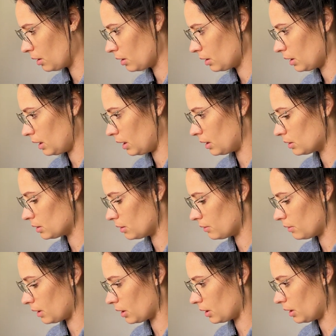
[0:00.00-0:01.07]
Okay, so if
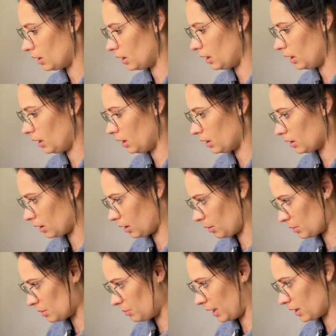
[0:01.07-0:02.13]
I go there, it comes
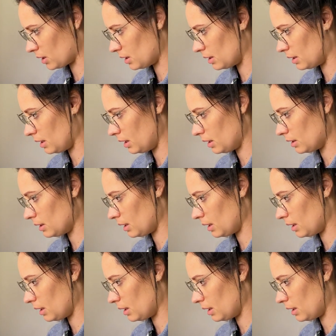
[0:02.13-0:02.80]
back to center,